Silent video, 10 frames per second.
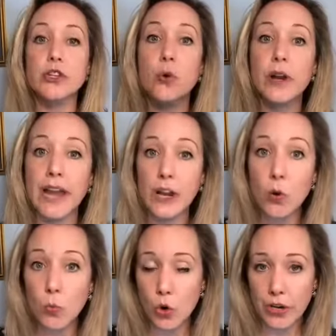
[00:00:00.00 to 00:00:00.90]
a tornado
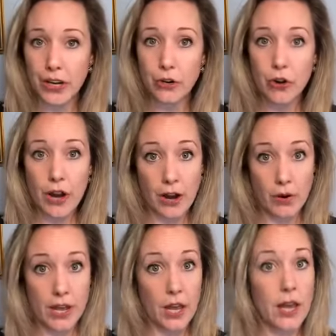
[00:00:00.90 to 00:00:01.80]
warning in her
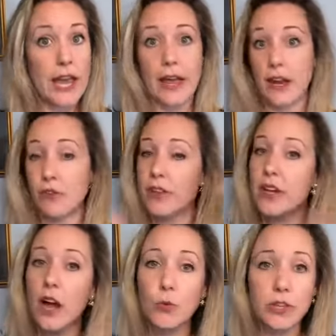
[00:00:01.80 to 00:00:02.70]
area and everything
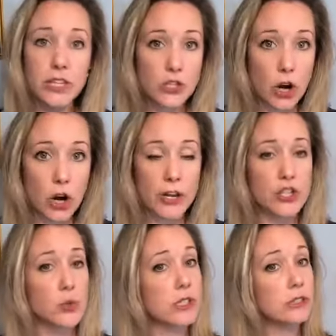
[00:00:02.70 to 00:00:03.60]
got really dark. And
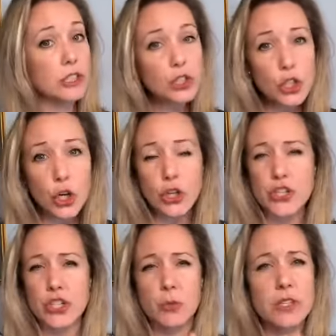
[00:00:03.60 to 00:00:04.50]
she was a little girl
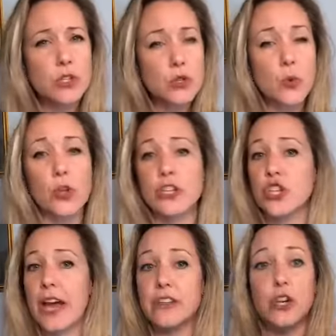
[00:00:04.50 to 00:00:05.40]
and she was at school and
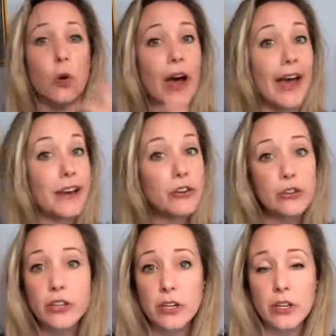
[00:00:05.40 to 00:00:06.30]
she had to go hide
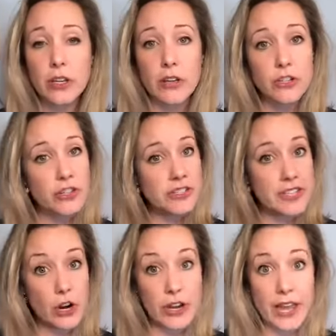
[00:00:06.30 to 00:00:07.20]
under the under the
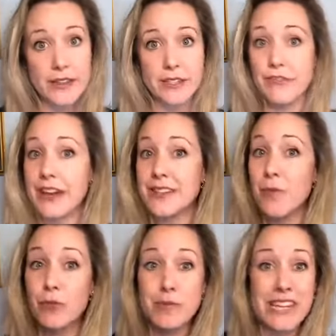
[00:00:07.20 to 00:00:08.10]
staircase. In fact,
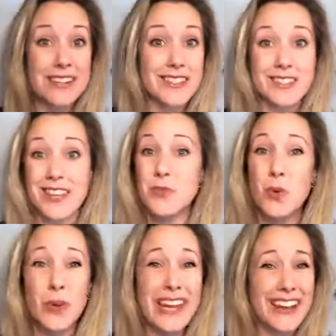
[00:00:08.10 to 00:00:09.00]
I'm from Texas. That's
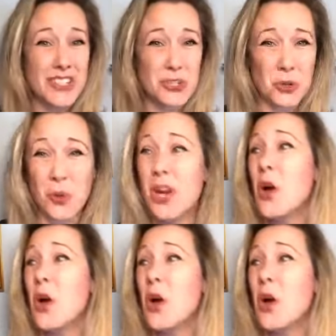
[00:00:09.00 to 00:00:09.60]
what we had to do.